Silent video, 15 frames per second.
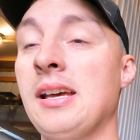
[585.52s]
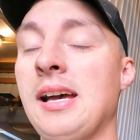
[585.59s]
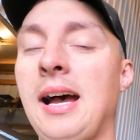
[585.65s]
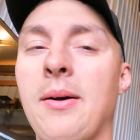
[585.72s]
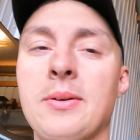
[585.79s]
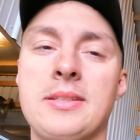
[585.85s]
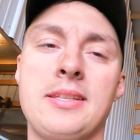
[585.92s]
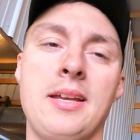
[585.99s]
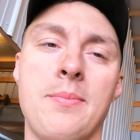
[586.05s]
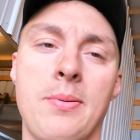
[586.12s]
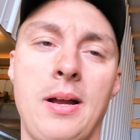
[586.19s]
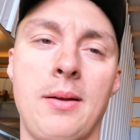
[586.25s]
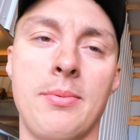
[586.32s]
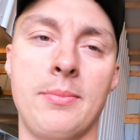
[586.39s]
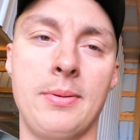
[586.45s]
I would say,
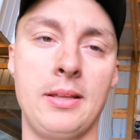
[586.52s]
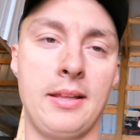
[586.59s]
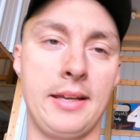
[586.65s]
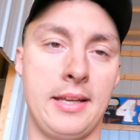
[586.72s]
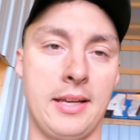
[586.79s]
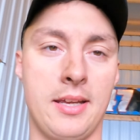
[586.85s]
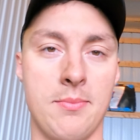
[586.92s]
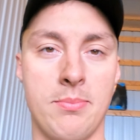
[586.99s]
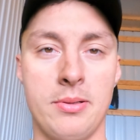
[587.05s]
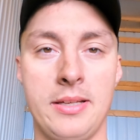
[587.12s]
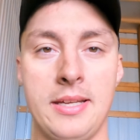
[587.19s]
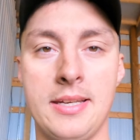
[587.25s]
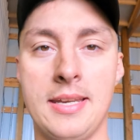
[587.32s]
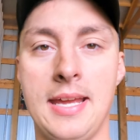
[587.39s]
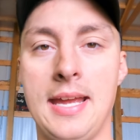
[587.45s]
probably like a
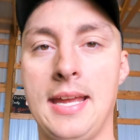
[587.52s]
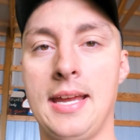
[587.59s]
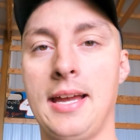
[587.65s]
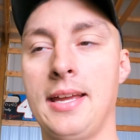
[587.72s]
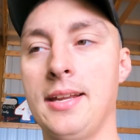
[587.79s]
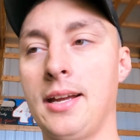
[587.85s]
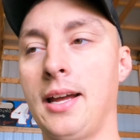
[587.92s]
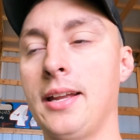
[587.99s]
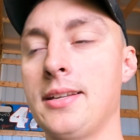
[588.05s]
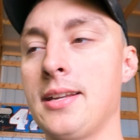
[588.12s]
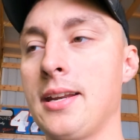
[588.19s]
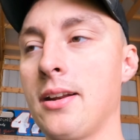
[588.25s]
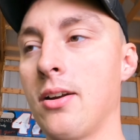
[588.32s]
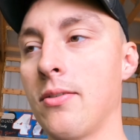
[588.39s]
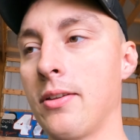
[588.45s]
complete day. I
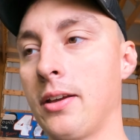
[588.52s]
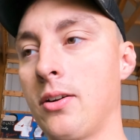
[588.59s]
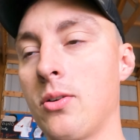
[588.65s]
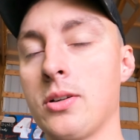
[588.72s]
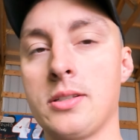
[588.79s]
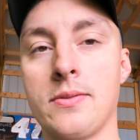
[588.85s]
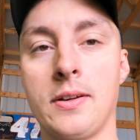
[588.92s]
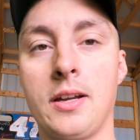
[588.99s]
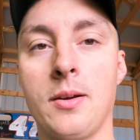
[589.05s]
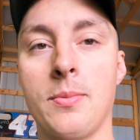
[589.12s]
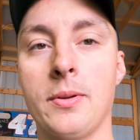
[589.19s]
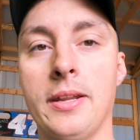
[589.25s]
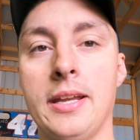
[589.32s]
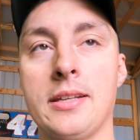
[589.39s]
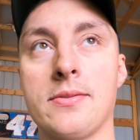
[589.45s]
did it over the course of a
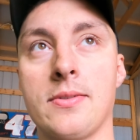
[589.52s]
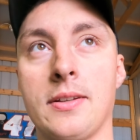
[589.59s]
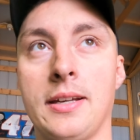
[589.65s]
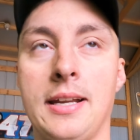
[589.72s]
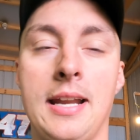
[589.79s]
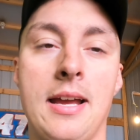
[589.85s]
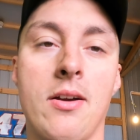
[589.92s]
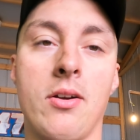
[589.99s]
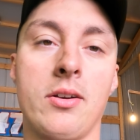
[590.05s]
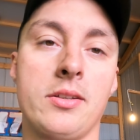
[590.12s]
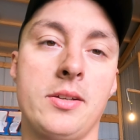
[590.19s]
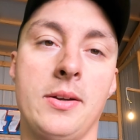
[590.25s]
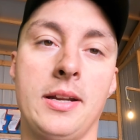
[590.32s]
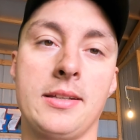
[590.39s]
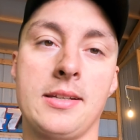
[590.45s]
couple days for like an hour or
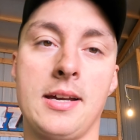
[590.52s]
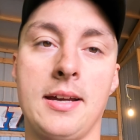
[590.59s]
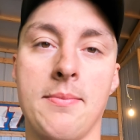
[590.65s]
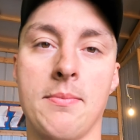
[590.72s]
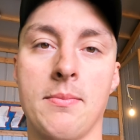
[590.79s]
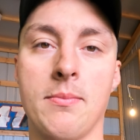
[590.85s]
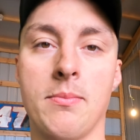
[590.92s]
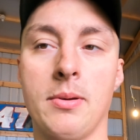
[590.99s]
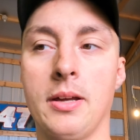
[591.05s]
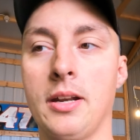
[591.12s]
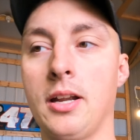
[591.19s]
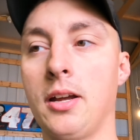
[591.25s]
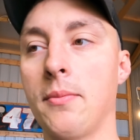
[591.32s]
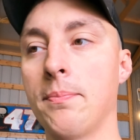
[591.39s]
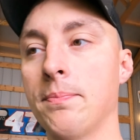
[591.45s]
two at a time. But
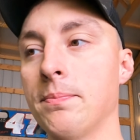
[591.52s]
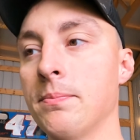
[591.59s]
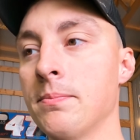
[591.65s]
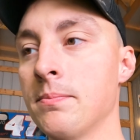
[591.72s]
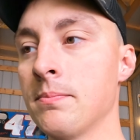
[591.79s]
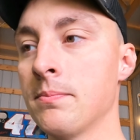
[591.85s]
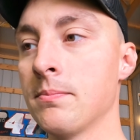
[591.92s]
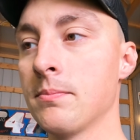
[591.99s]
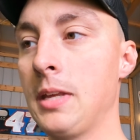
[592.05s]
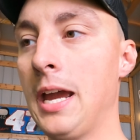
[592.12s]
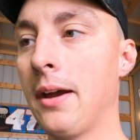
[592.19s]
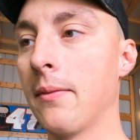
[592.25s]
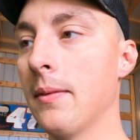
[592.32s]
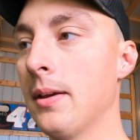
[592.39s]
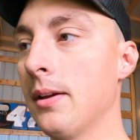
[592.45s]

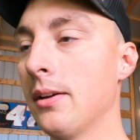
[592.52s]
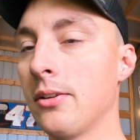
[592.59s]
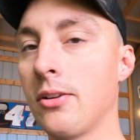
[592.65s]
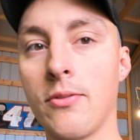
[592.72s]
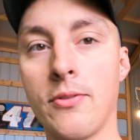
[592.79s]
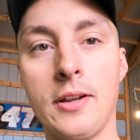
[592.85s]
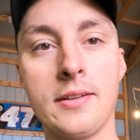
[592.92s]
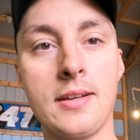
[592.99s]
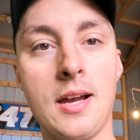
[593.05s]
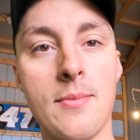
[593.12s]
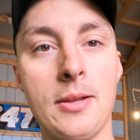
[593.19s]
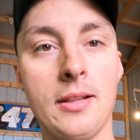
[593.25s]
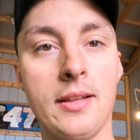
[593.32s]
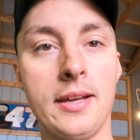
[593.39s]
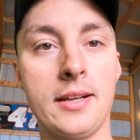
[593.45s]
yeah, don't forget to
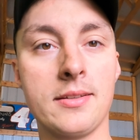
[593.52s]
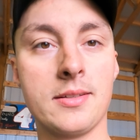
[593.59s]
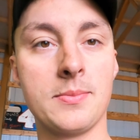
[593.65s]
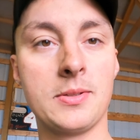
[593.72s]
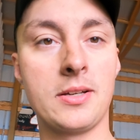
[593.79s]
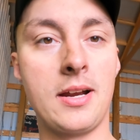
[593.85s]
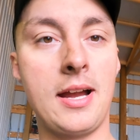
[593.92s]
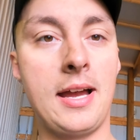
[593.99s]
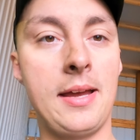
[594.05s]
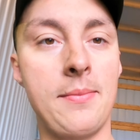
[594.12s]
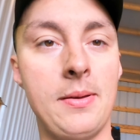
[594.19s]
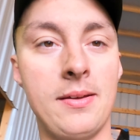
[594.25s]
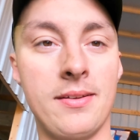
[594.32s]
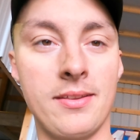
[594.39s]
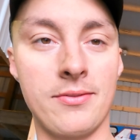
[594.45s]
comment, like, and subscribe.